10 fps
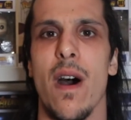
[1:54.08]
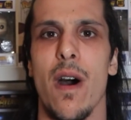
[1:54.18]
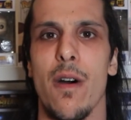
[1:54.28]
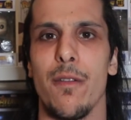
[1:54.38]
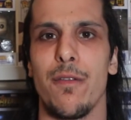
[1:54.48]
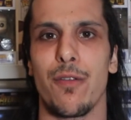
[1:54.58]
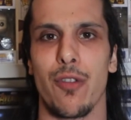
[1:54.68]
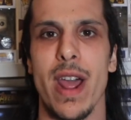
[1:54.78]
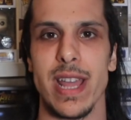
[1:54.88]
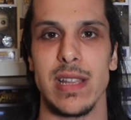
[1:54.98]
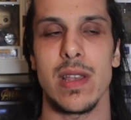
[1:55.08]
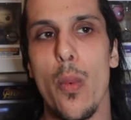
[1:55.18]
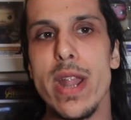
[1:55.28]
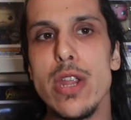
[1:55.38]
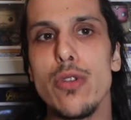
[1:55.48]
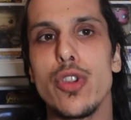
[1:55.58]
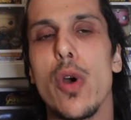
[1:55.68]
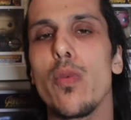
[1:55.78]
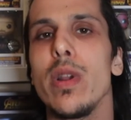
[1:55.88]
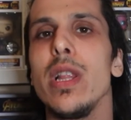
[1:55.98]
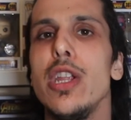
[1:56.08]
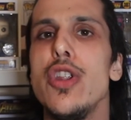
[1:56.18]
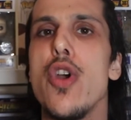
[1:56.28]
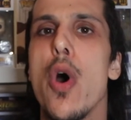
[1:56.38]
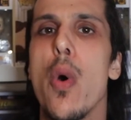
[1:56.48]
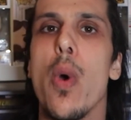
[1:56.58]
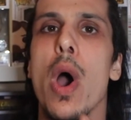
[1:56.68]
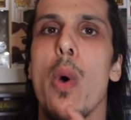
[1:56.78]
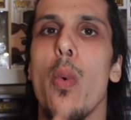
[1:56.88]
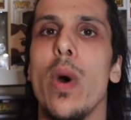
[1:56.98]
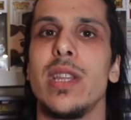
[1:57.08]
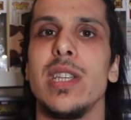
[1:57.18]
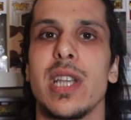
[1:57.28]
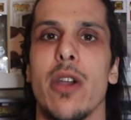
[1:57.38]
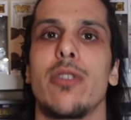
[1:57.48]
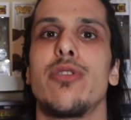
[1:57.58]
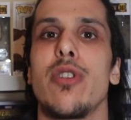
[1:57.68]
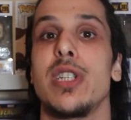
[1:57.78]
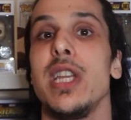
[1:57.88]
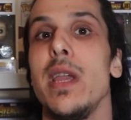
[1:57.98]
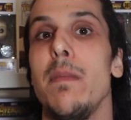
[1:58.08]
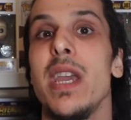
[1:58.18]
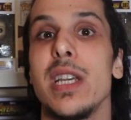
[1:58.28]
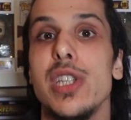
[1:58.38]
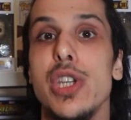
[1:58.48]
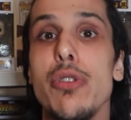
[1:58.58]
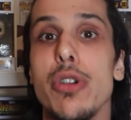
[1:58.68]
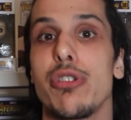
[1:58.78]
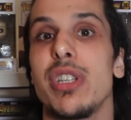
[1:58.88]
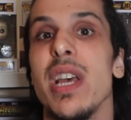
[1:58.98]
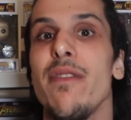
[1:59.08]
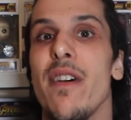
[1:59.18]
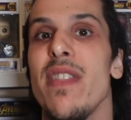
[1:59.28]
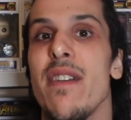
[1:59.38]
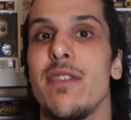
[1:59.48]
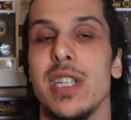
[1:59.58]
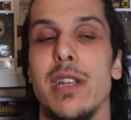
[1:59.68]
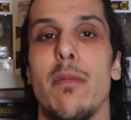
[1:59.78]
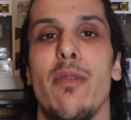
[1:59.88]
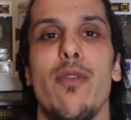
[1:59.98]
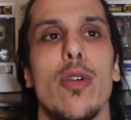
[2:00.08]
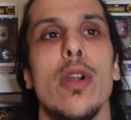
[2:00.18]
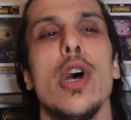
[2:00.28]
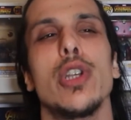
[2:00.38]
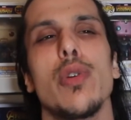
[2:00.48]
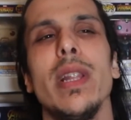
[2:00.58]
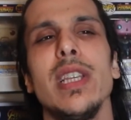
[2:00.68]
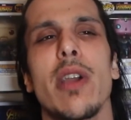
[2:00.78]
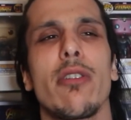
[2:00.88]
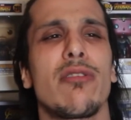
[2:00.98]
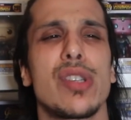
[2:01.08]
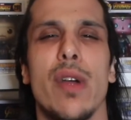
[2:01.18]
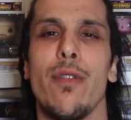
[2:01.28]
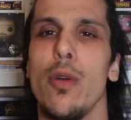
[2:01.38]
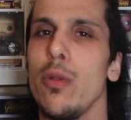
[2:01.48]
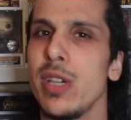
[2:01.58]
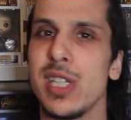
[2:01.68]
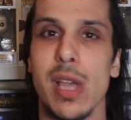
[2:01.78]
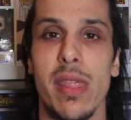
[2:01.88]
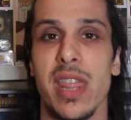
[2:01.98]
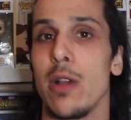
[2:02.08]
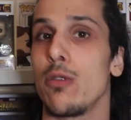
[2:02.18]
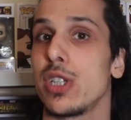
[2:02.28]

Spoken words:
of fright when you don't really know what these characters are seeing, because you yourself have never seen it before. So when these characters are following something or